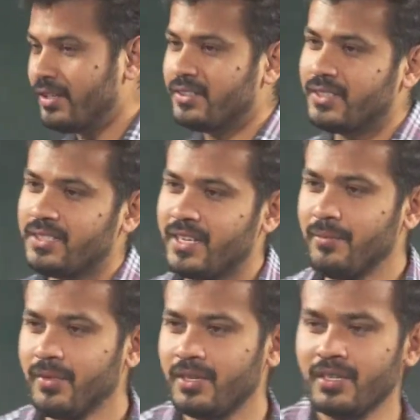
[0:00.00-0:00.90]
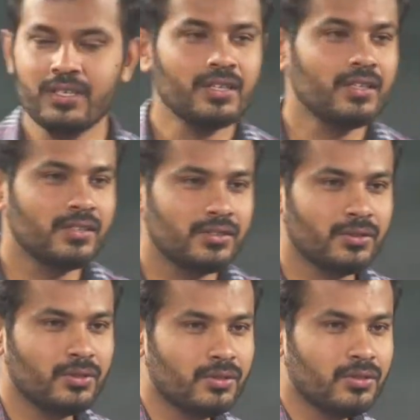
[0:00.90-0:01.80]
discuss them.
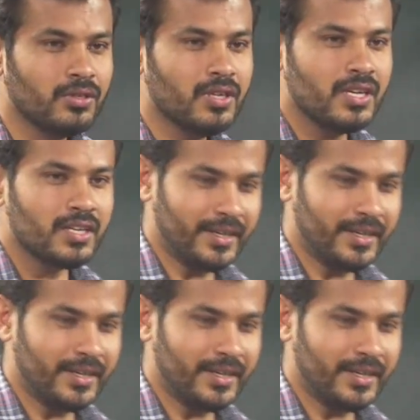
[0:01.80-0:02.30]
So, can